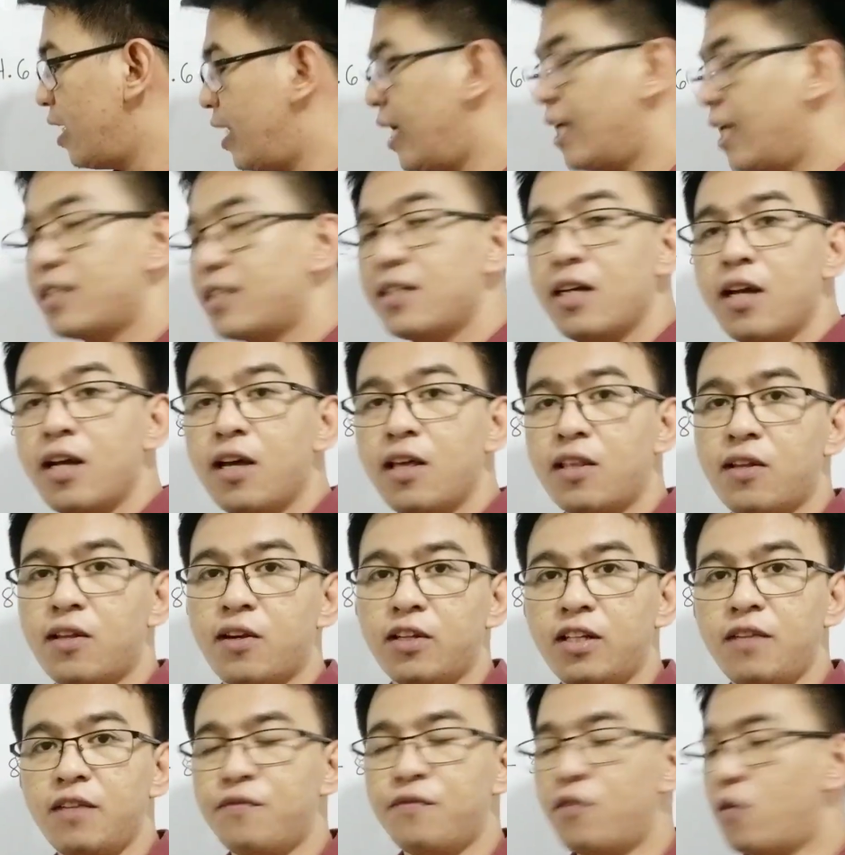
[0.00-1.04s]
is
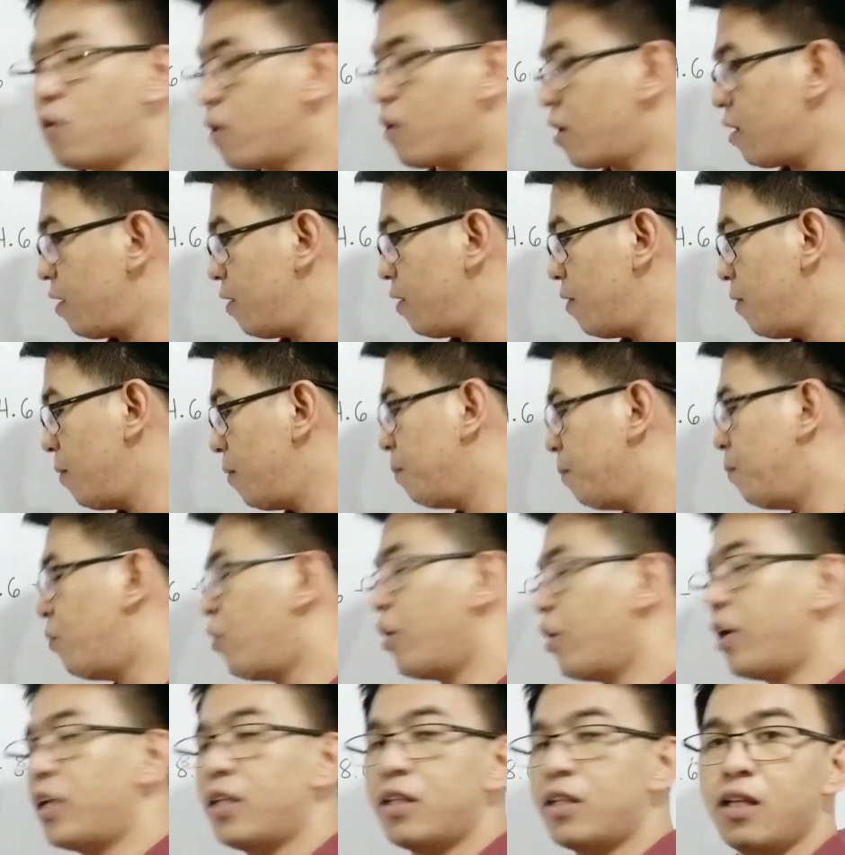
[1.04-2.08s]

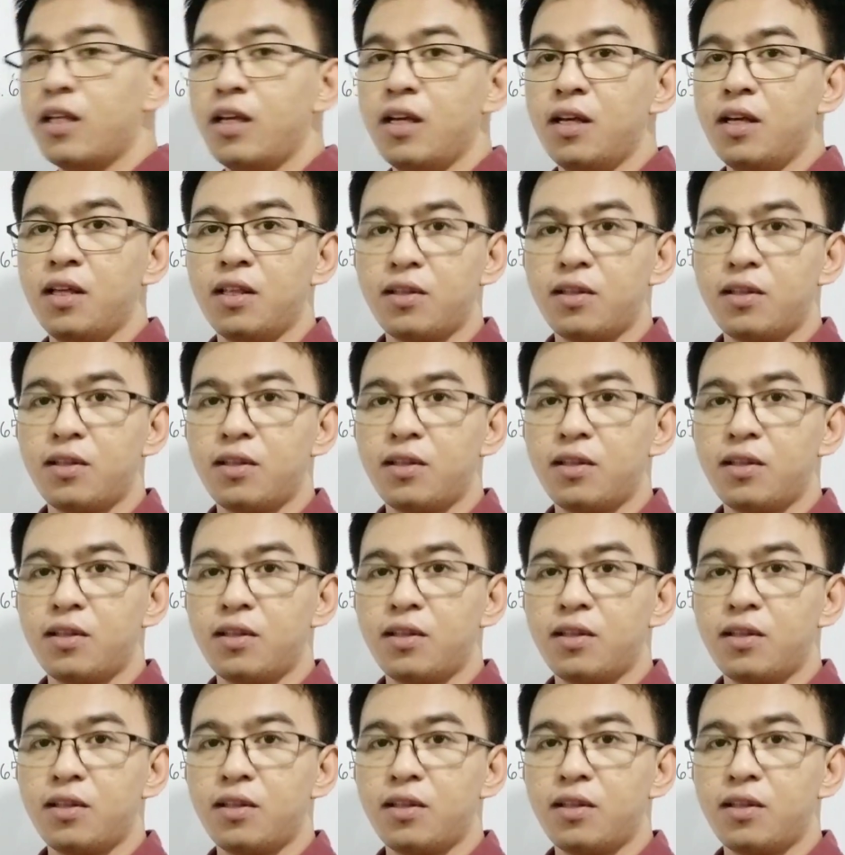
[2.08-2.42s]
34.33.